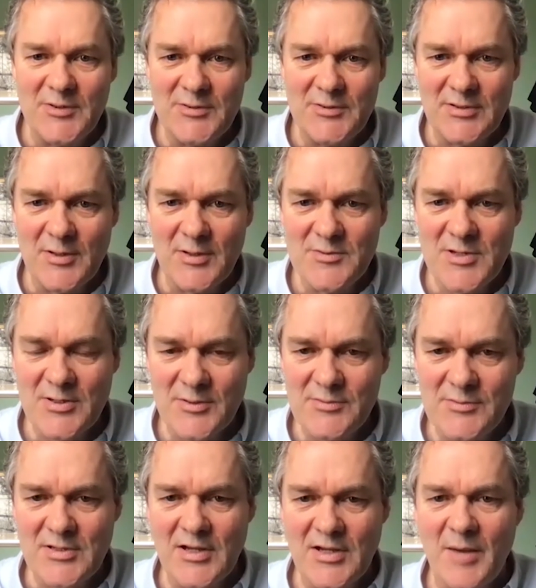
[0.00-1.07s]
going
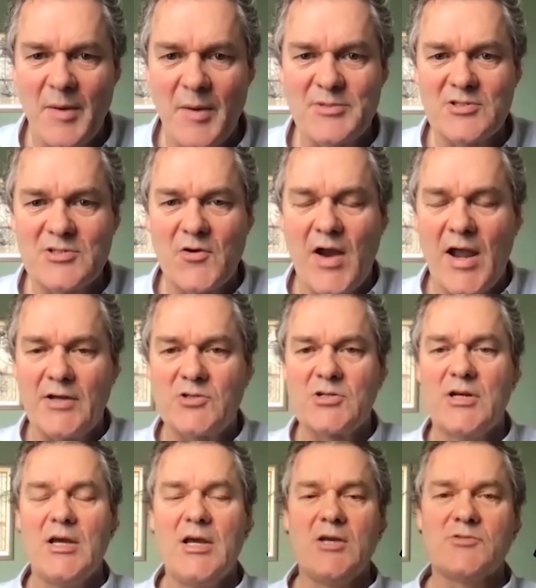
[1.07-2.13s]
to come up to
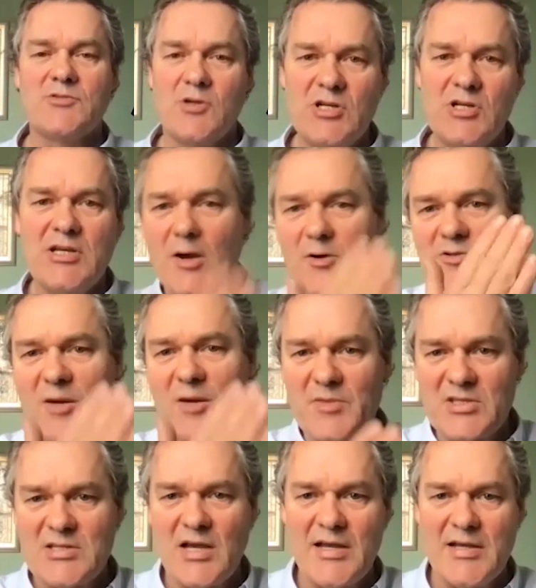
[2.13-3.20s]
scratch. So she goes up the
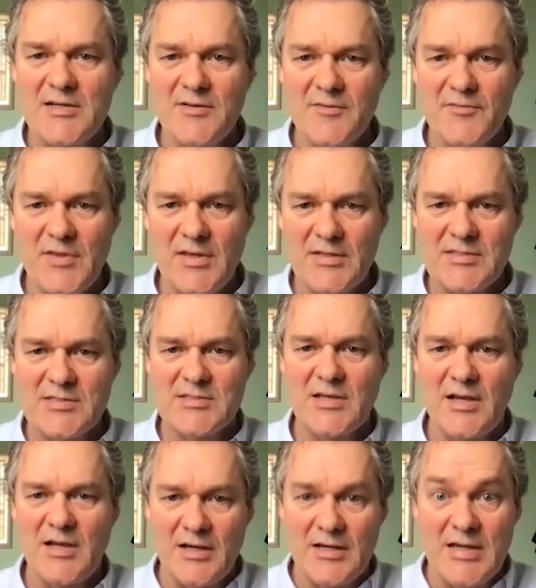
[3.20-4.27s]
side of this
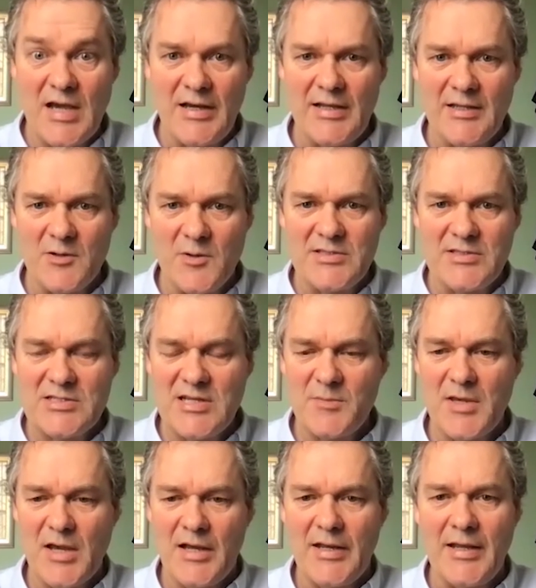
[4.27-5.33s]
gully, quite steep
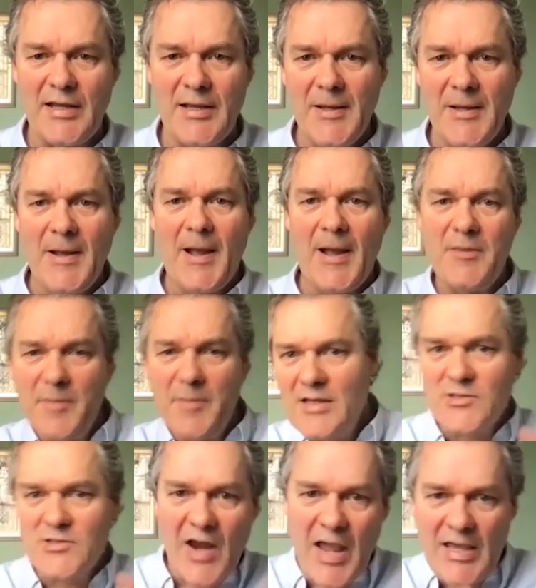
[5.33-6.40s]
gully, and the
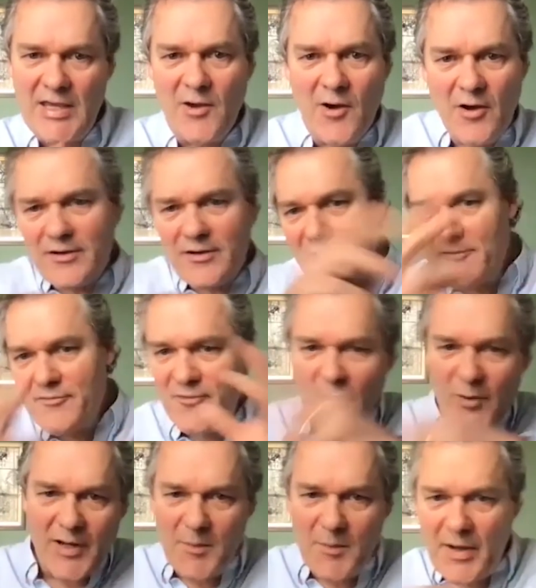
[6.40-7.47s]
males are hanging on and they're
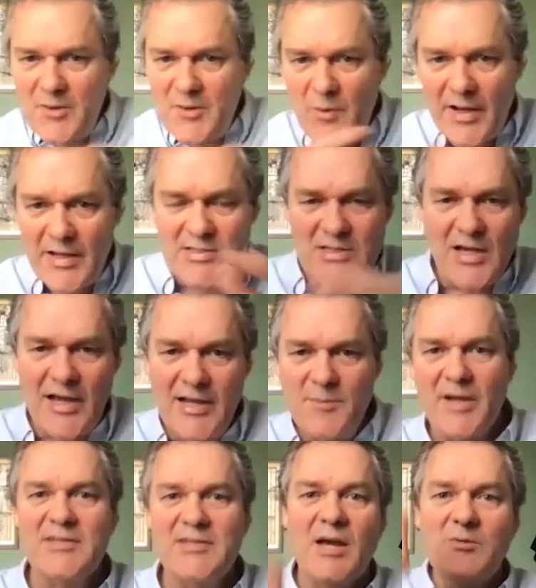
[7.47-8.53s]
falling by the wayside.
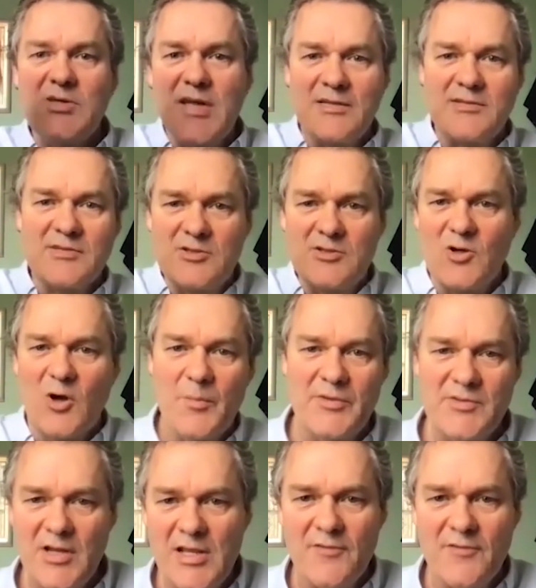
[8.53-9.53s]
By the time she gets to the top, there's only a